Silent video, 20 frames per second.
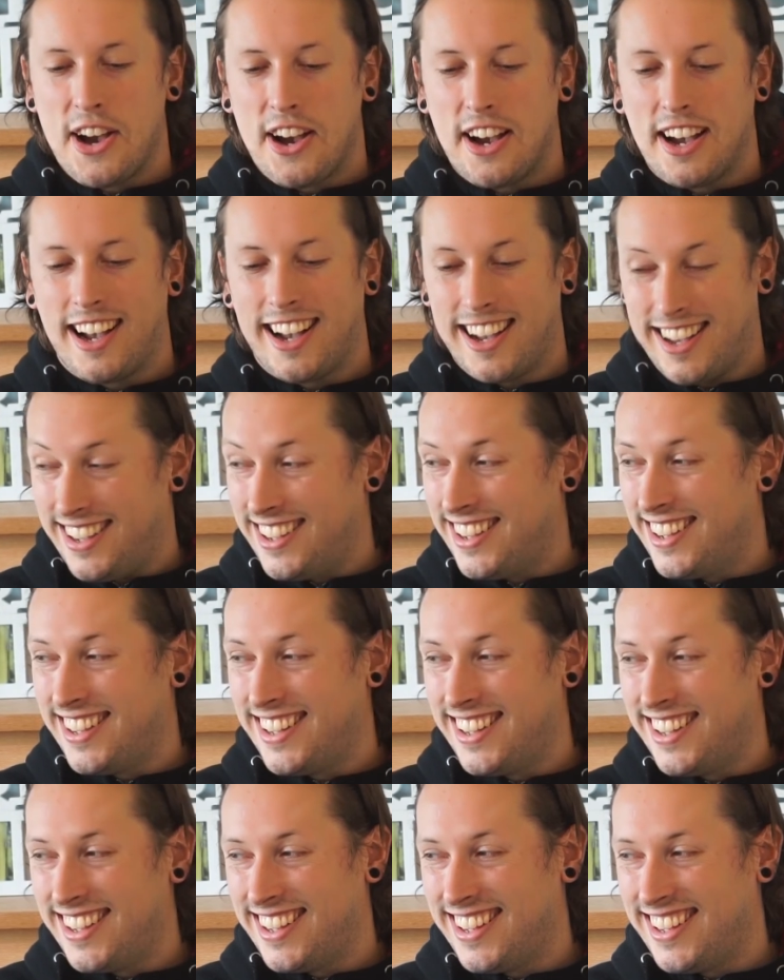Guarded
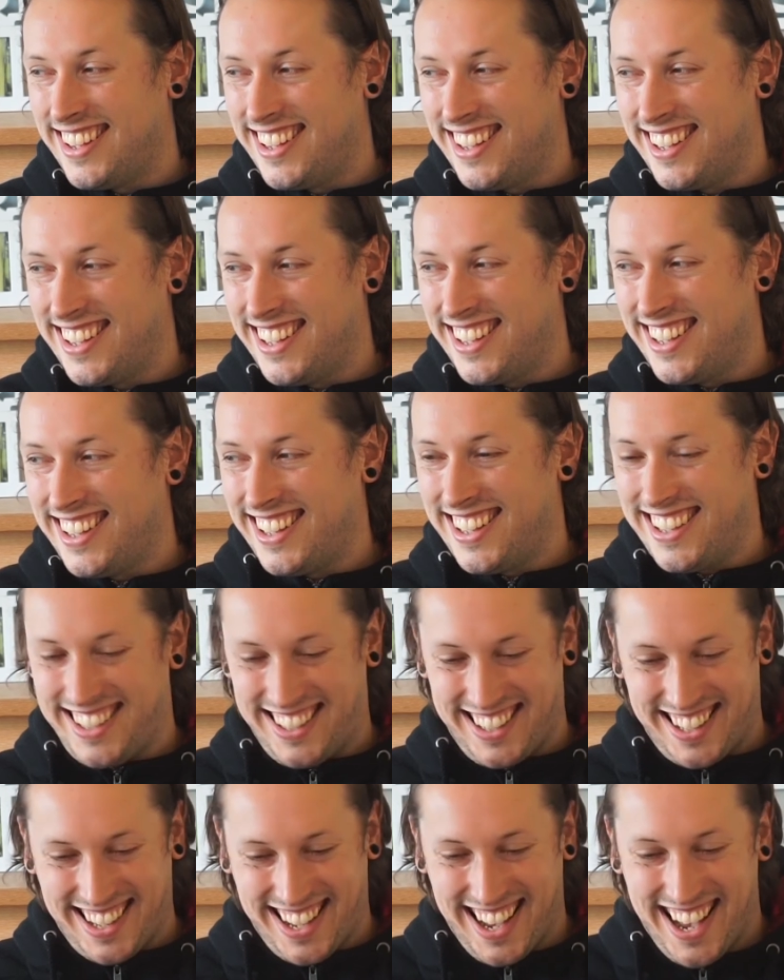by a river
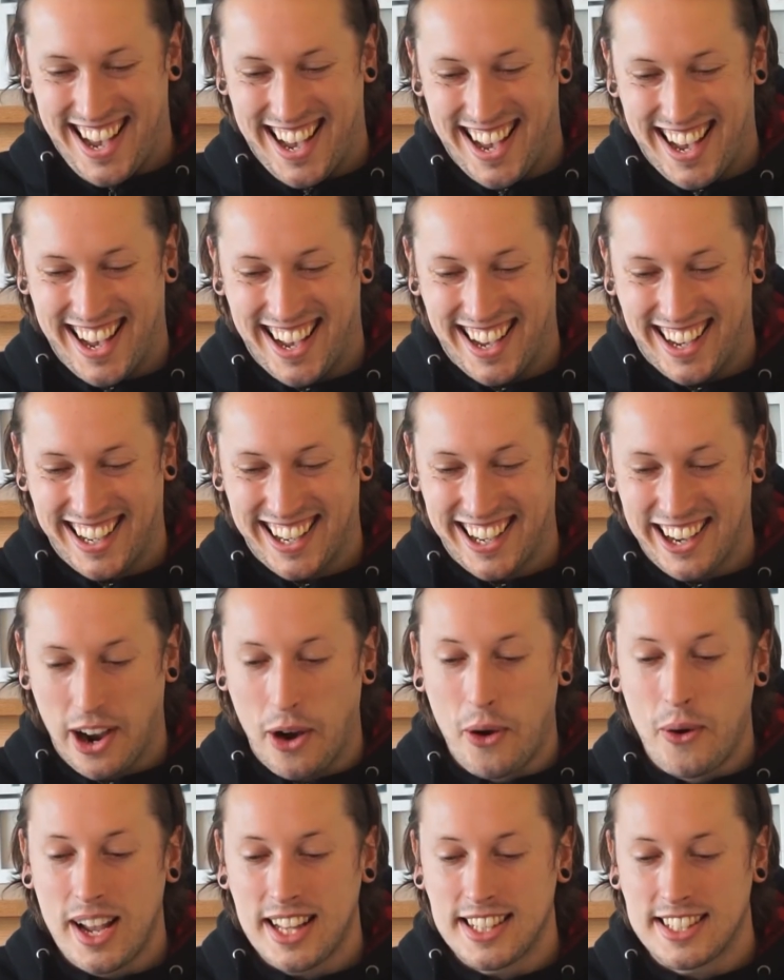troll.
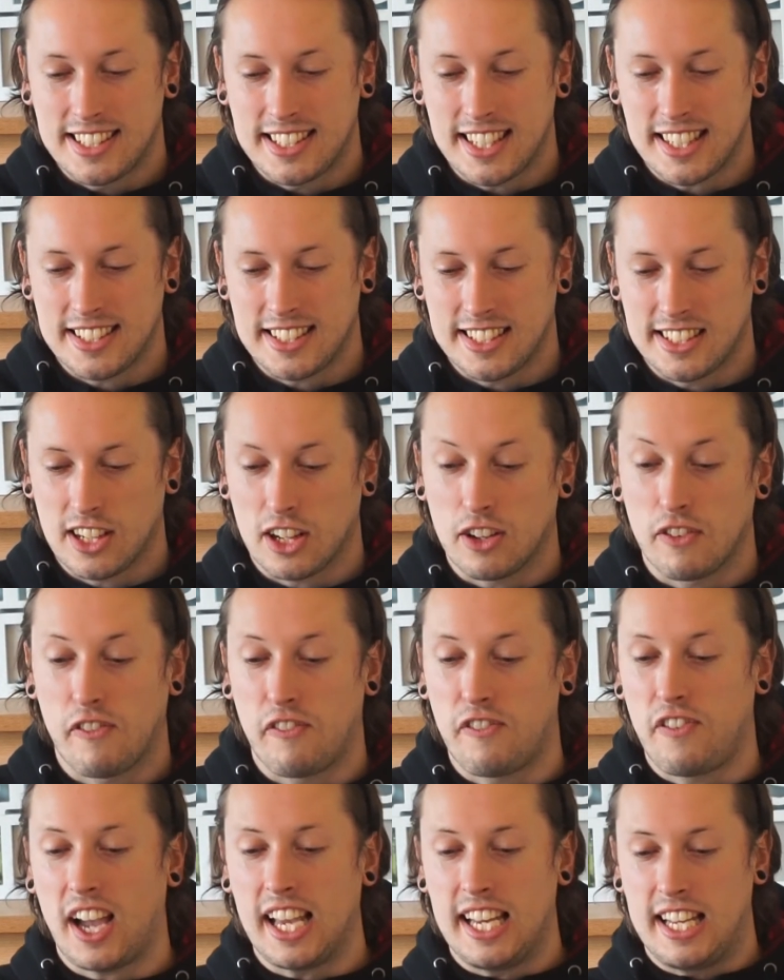Who insists on
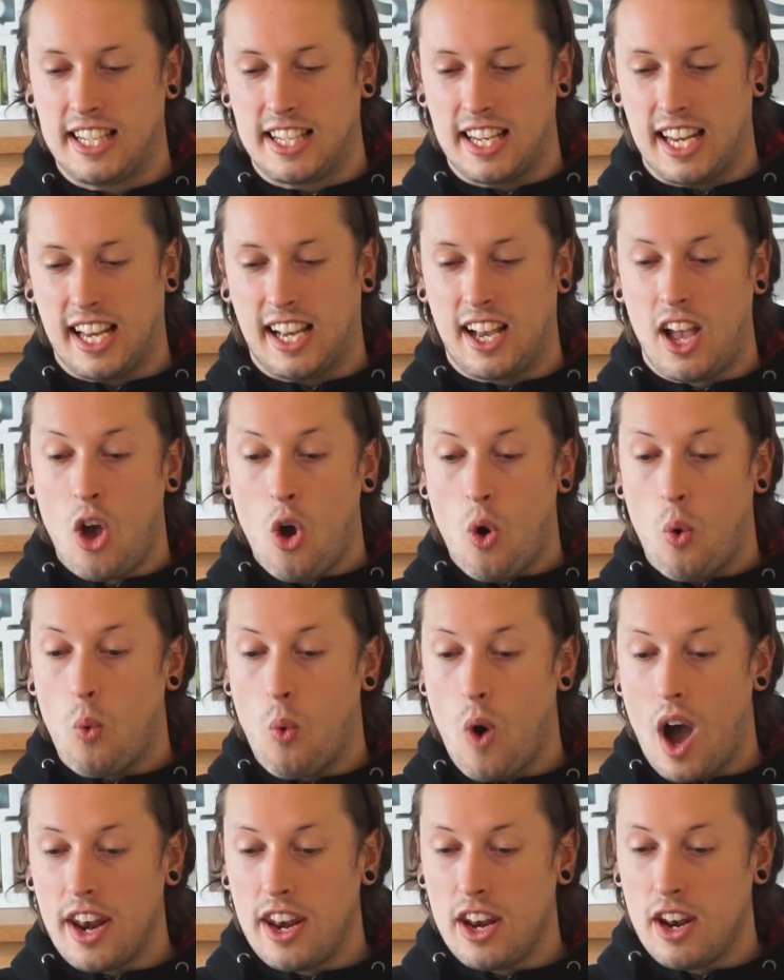fighting
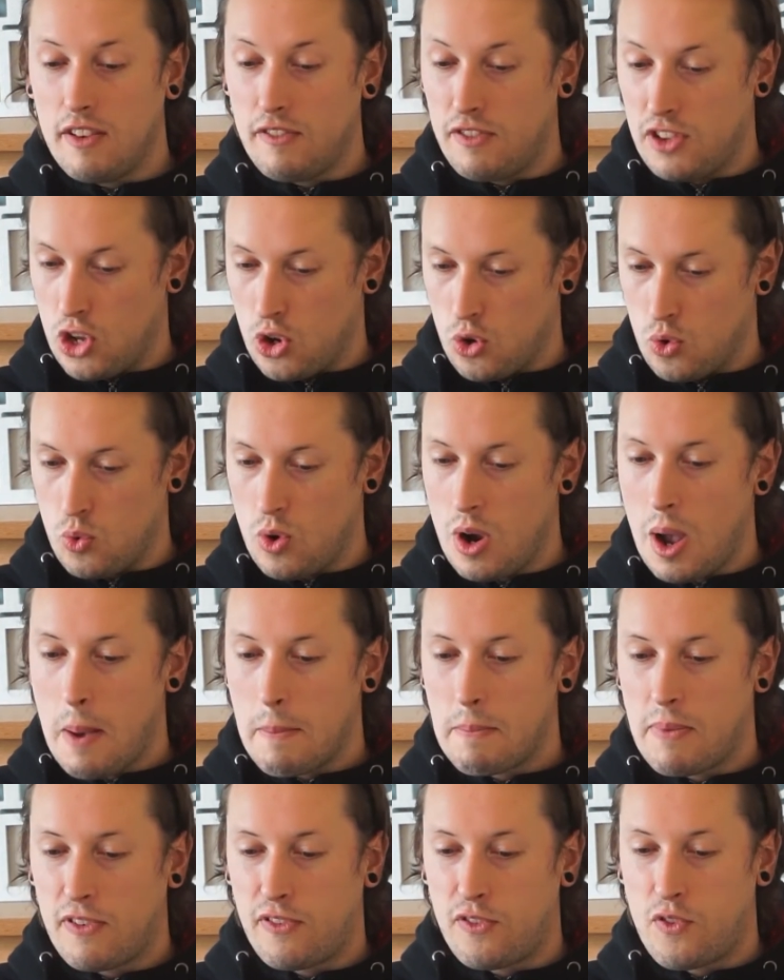one of you
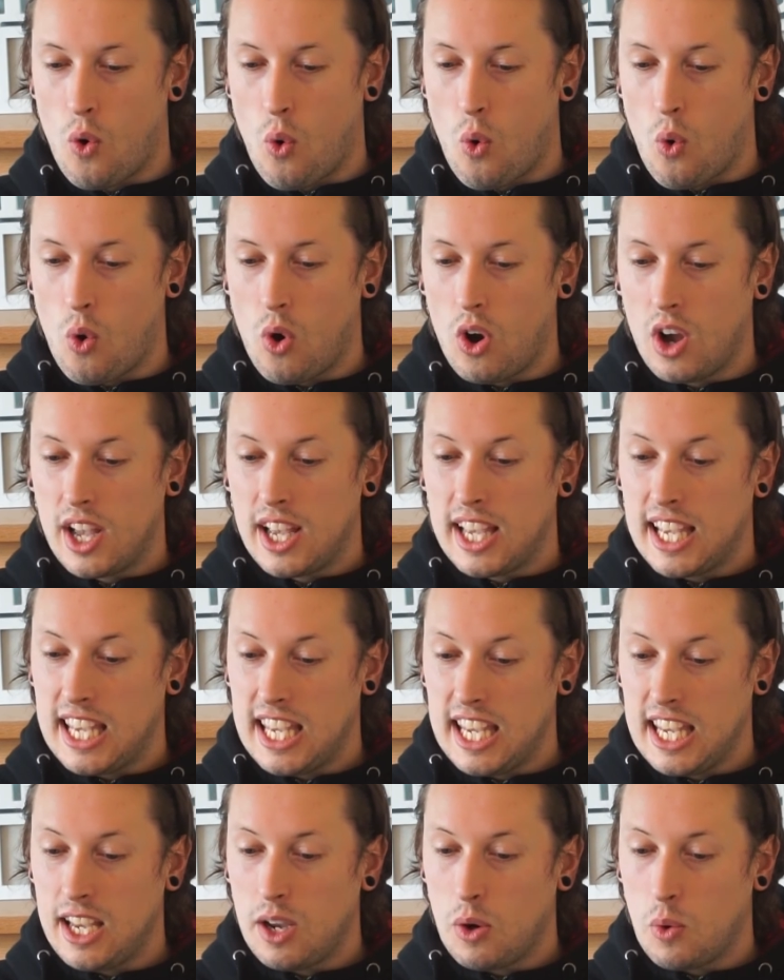before
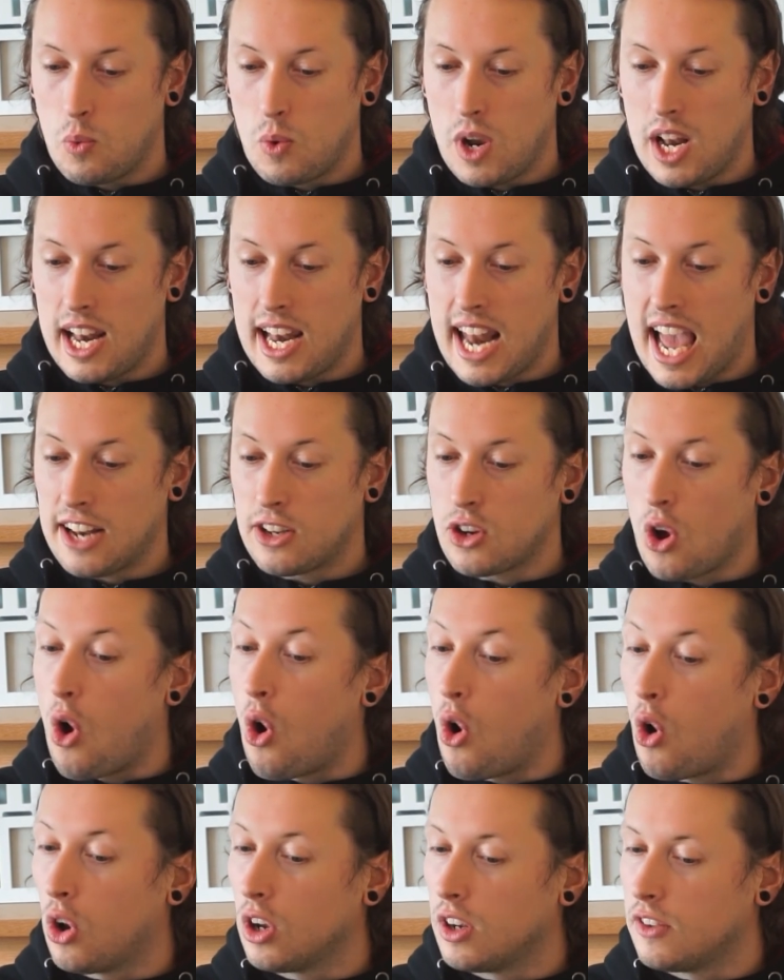he will let
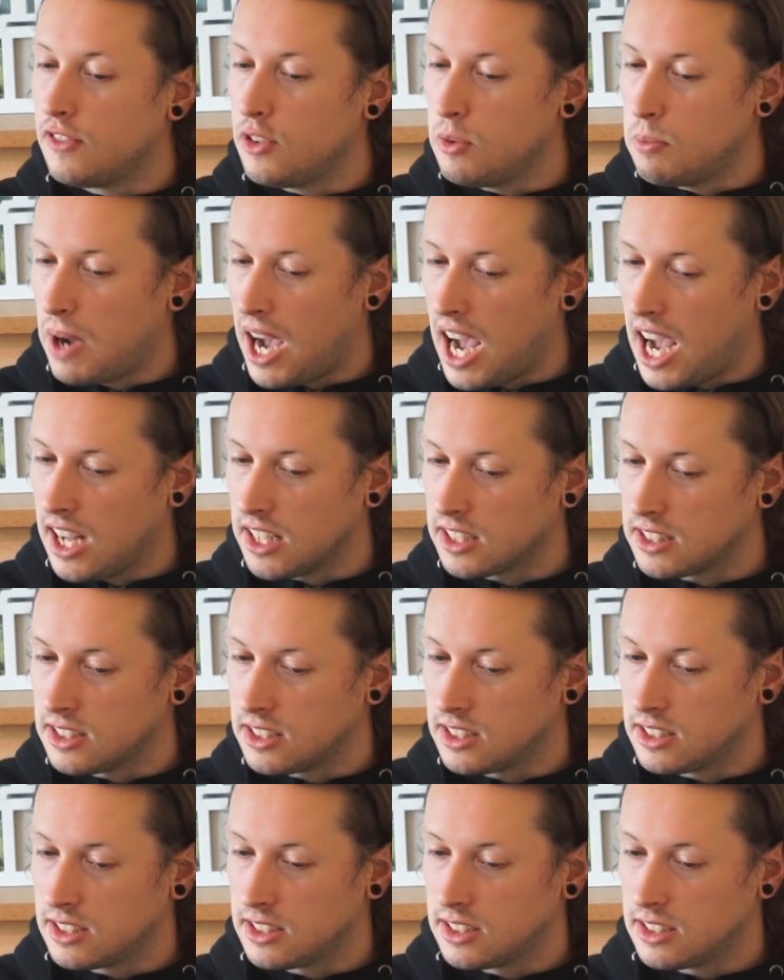all of you
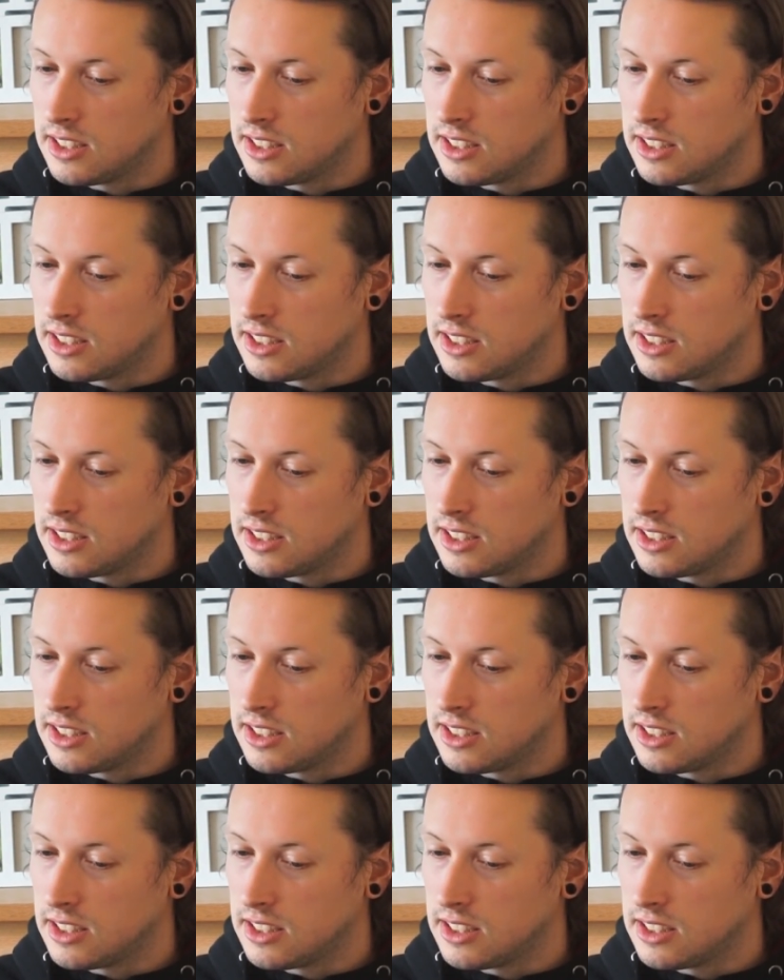pass.